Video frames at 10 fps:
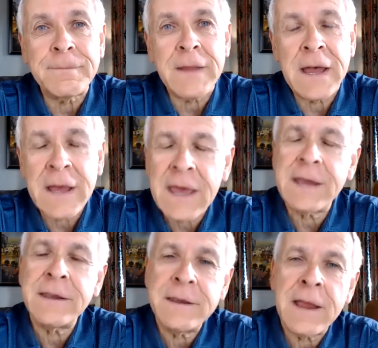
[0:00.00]
I
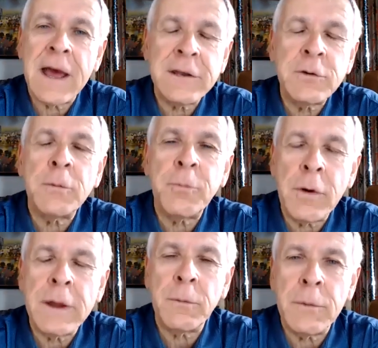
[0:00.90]
had gotten to a
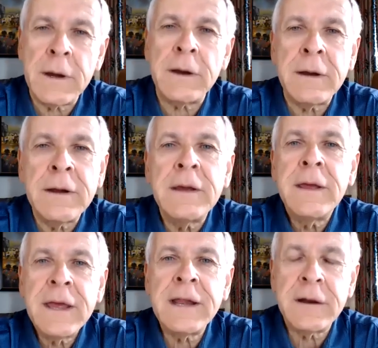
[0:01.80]
point where
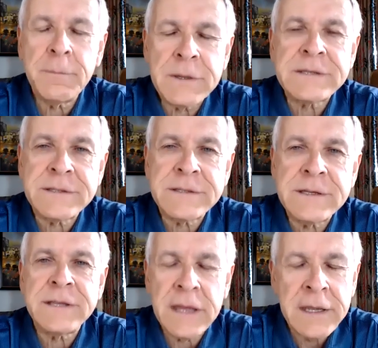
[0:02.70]
in our
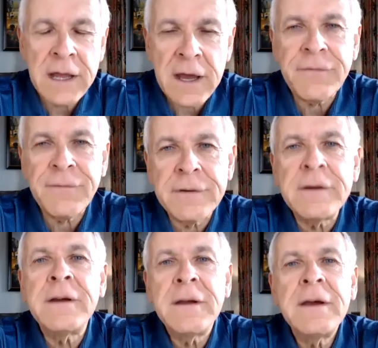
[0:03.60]
business, enough
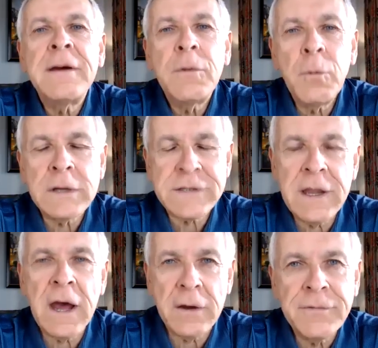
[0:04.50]
was
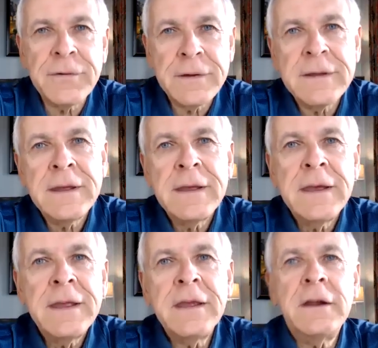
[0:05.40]
enough.
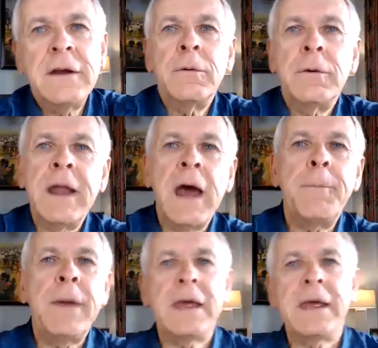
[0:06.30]
You know, we're not
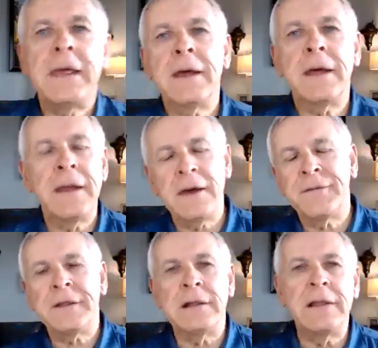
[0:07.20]
making
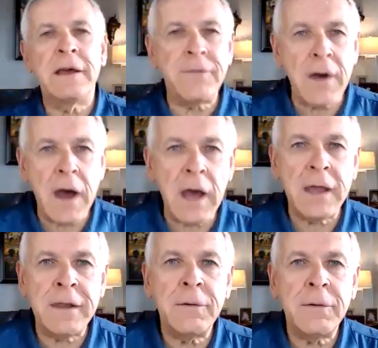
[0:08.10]
enough to live
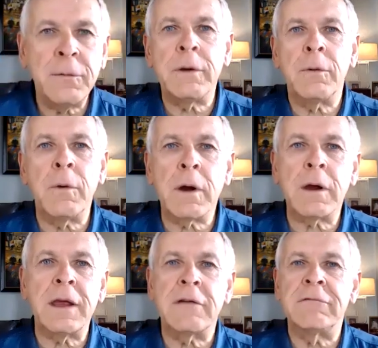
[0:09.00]
on. We were
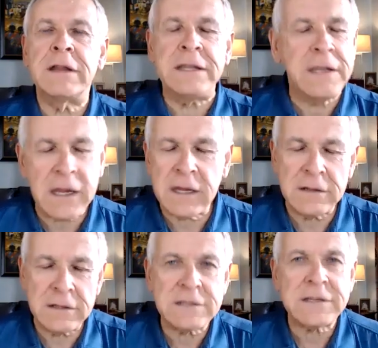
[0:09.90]
working
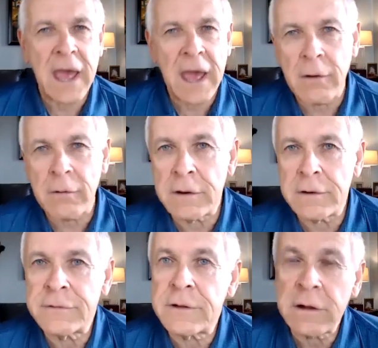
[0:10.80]
ridiculous
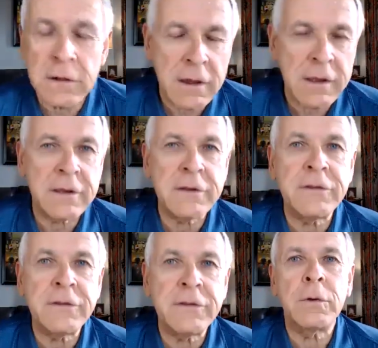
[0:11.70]
hours. The
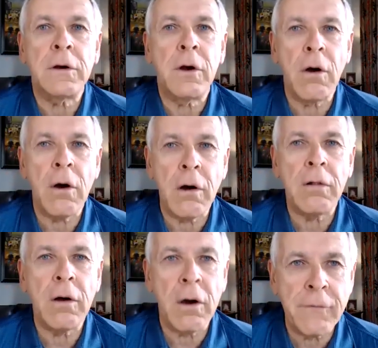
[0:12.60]
clients were
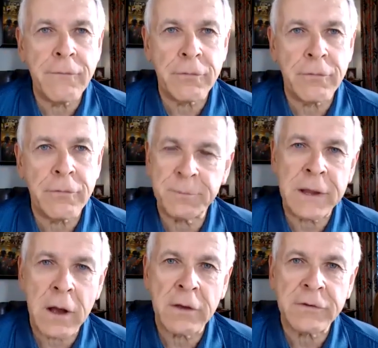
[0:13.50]
all over us
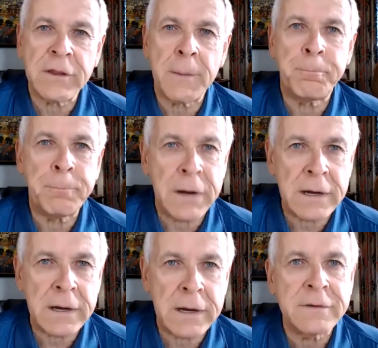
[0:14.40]
because of the
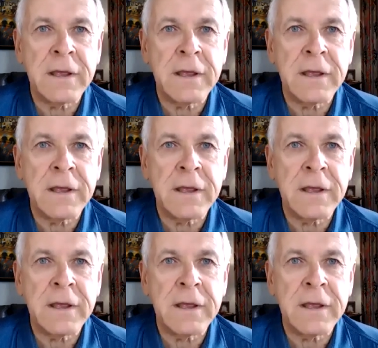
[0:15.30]
bugs